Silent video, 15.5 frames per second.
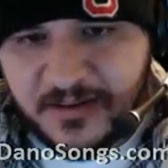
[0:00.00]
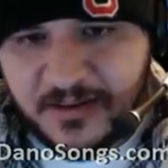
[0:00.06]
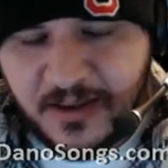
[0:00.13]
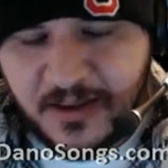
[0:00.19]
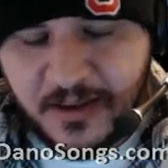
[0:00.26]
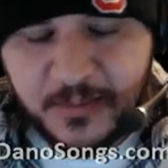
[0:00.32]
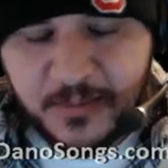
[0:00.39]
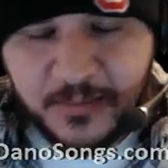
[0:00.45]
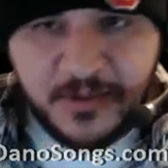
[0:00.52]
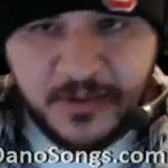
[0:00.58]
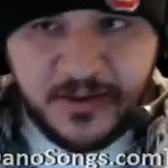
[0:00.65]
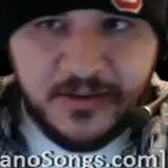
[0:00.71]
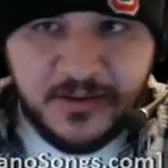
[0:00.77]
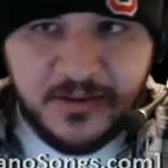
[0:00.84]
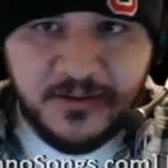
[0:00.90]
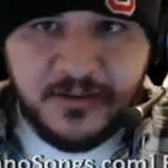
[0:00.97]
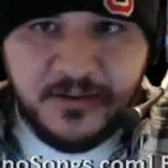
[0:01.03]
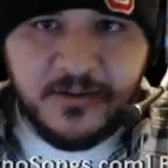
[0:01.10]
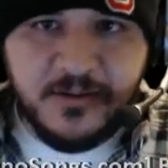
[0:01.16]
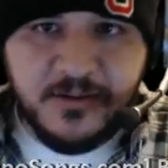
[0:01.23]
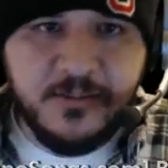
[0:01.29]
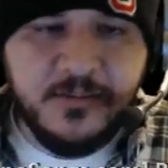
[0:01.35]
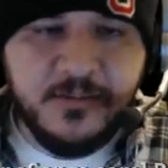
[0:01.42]
I've been playing
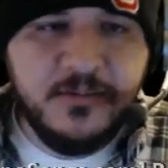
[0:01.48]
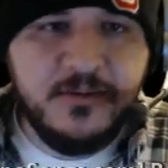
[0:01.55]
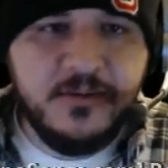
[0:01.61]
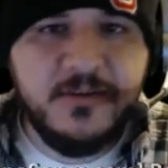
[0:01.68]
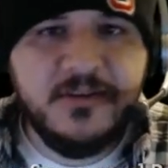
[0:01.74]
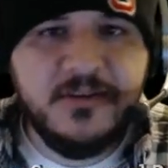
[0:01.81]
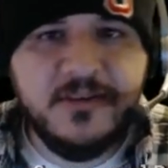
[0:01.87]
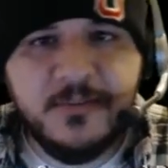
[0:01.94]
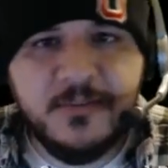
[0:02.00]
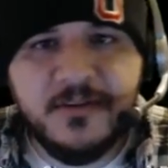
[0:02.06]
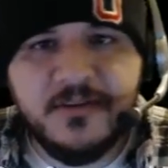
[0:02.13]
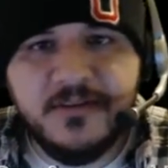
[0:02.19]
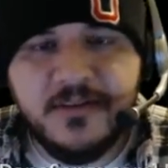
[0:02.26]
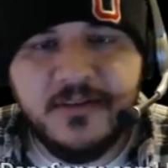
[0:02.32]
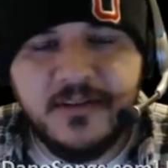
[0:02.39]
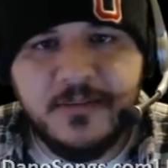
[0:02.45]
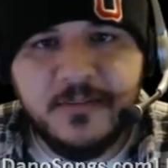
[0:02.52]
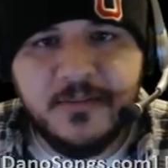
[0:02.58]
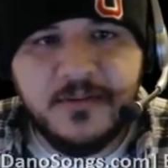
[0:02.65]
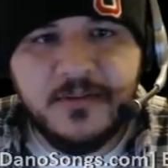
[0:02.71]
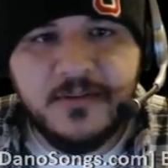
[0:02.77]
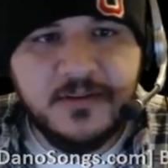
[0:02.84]
Kerbal. Let me check my Steam.